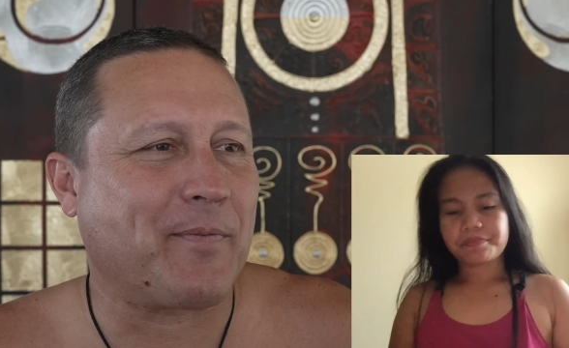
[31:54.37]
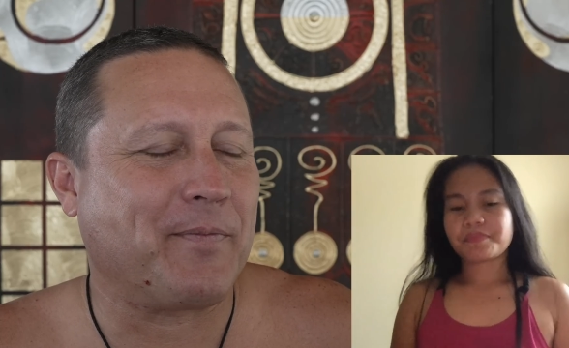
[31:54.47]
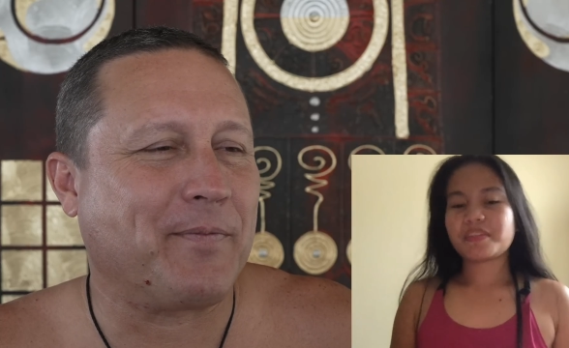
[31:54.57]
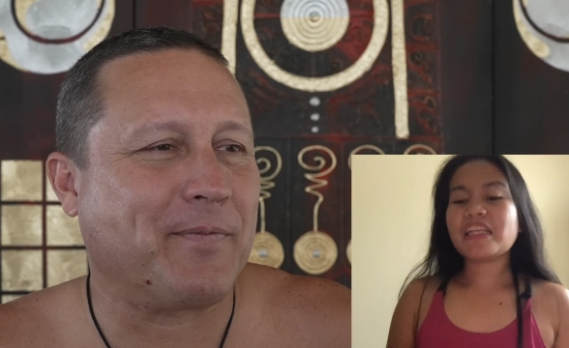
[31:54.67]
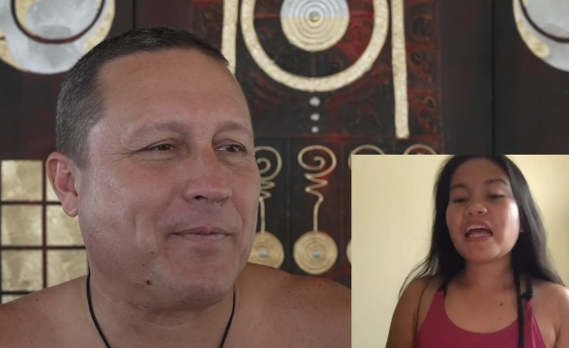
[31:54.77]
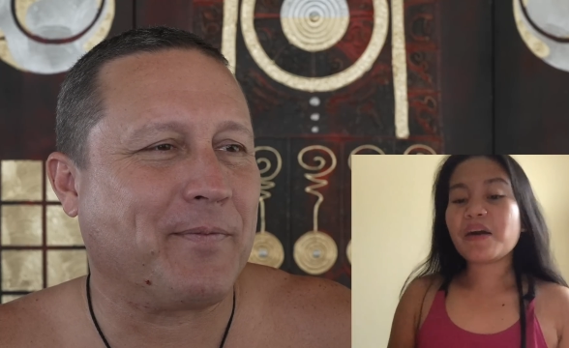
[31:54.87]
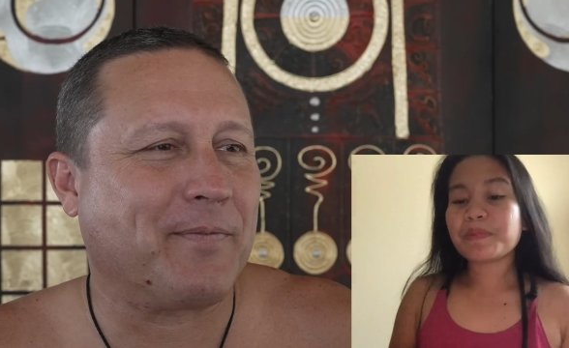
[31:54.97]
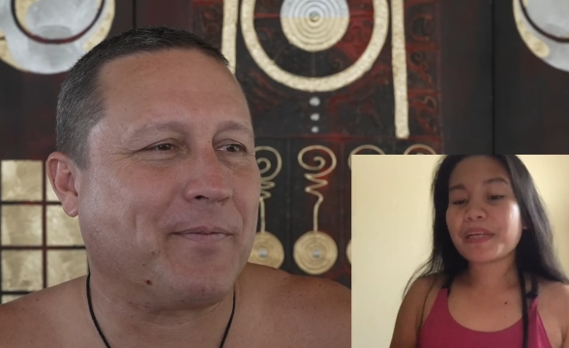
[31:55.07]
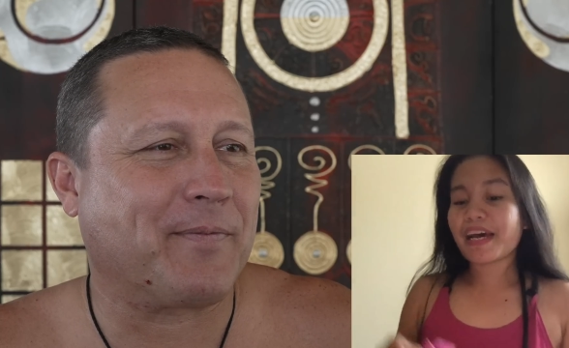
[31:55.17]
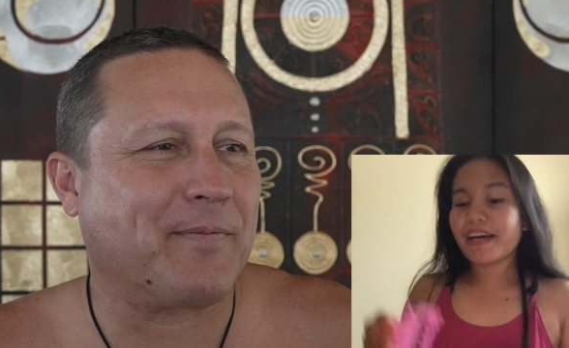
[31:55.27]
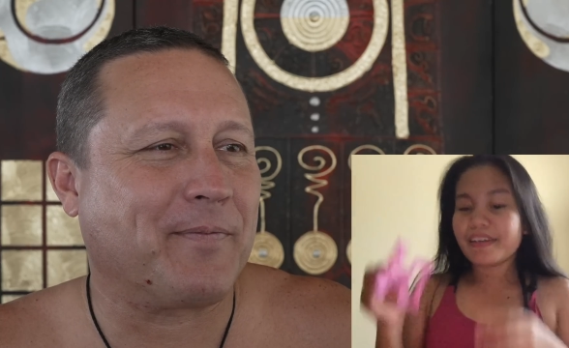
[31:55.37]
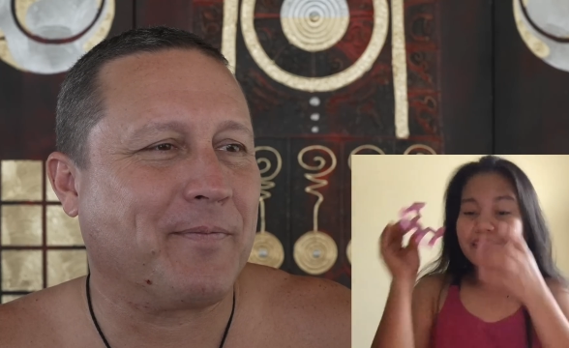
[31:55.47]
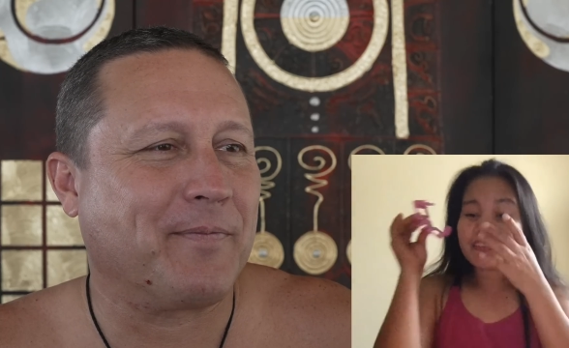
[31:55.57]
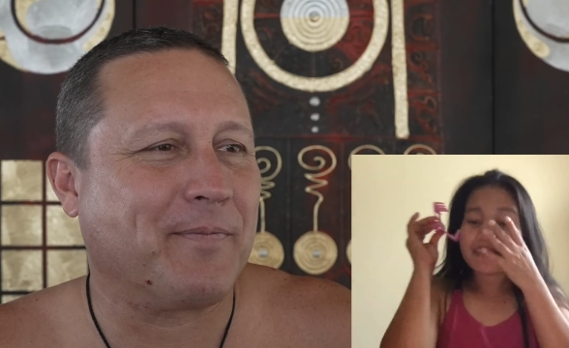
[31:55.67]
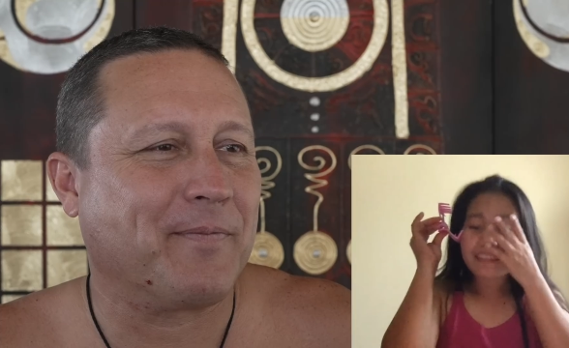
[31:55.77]
Speaker 1: Mira. Oi,
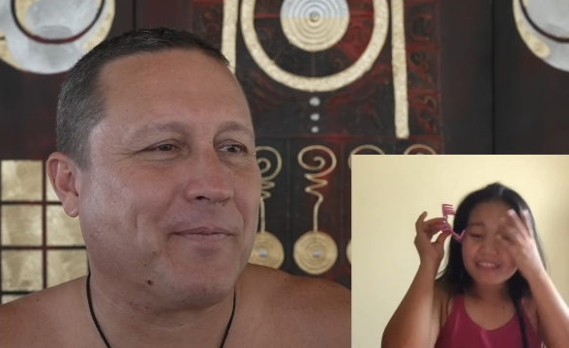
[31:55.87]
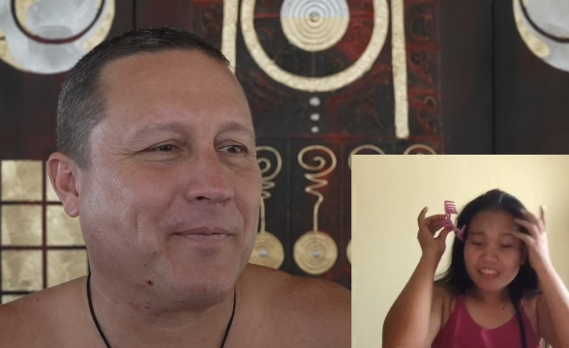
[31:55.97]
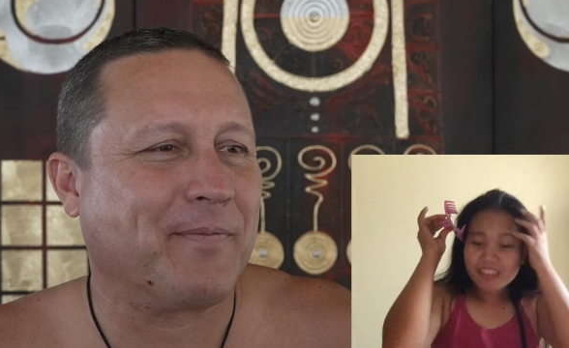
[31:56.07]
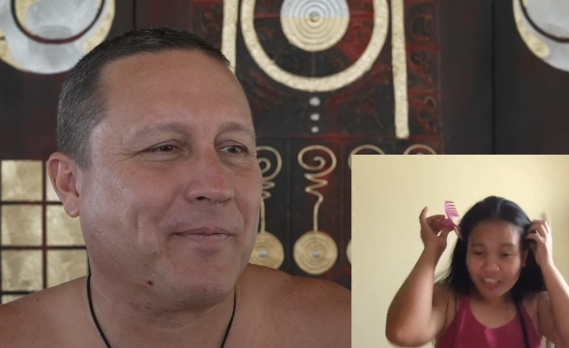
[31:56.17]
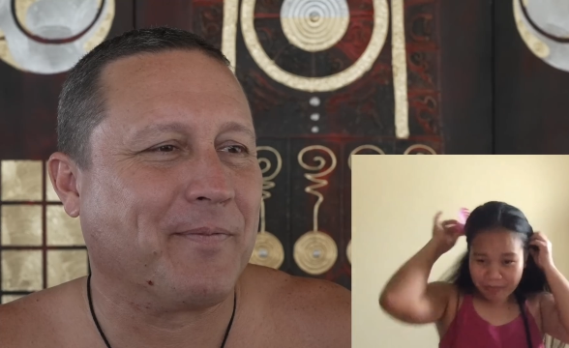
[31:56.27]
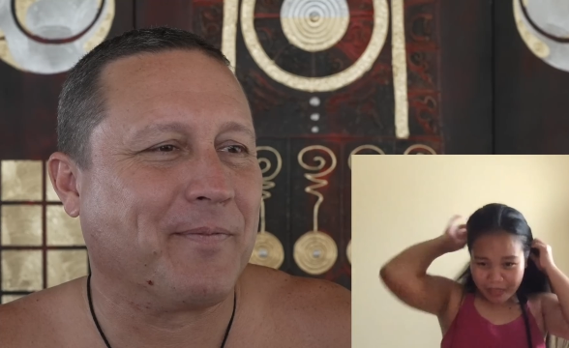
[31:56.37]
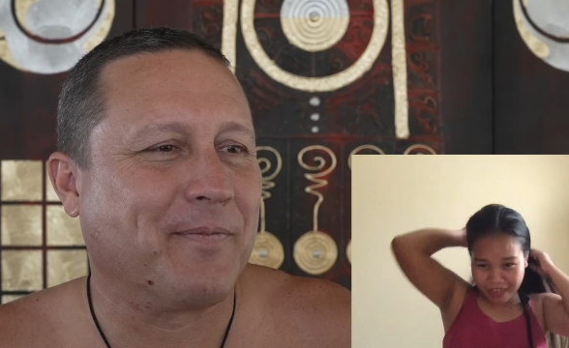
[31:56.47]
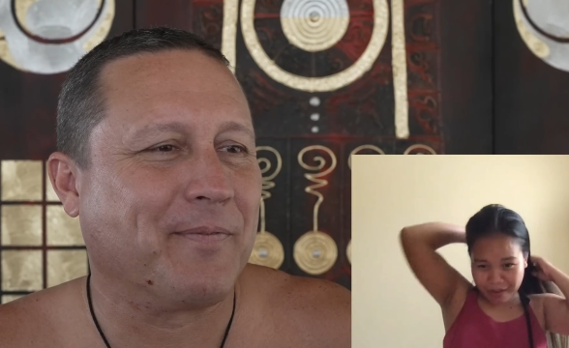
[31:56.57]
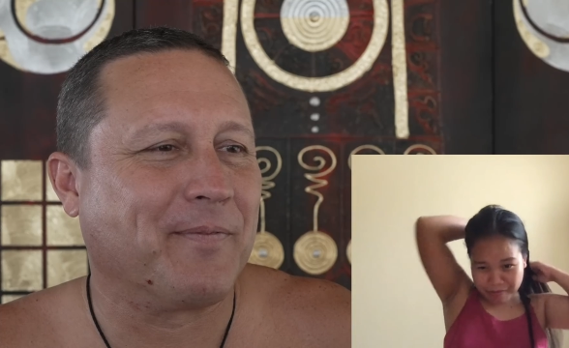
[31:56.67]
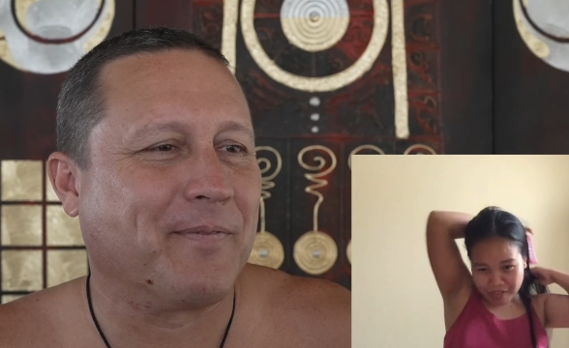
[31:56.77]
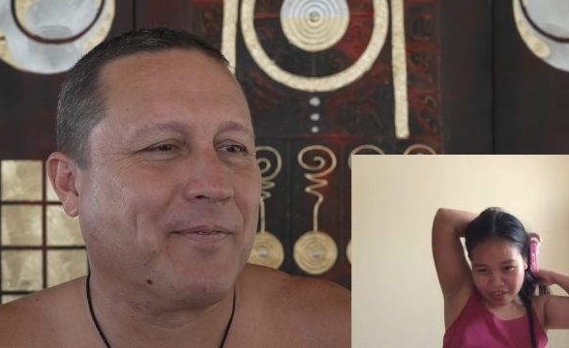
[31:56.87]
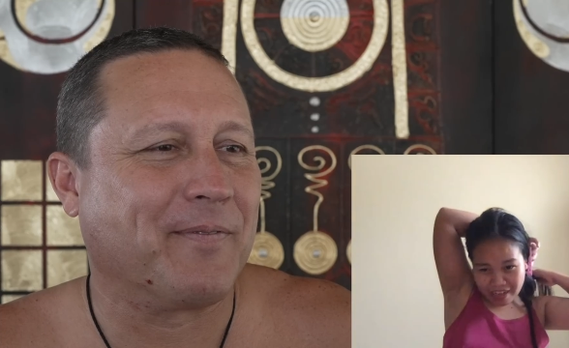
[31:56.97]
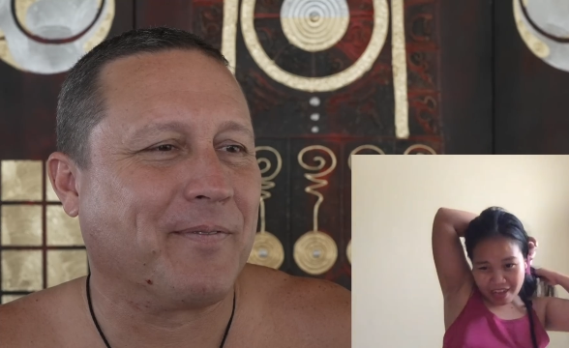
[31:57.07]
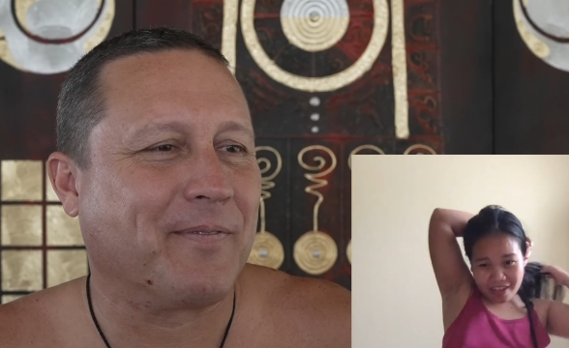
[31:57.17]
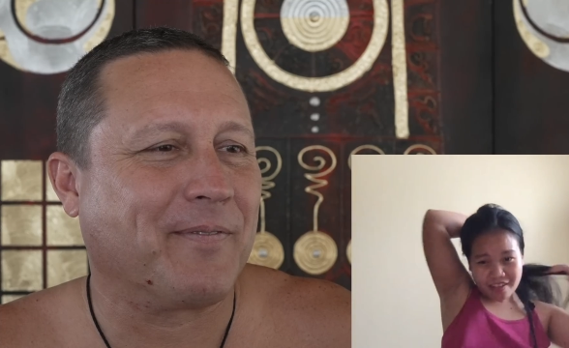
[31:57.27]
may Creamsilk
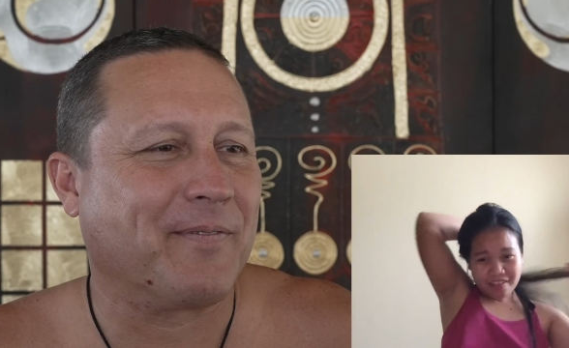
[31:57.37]
ka?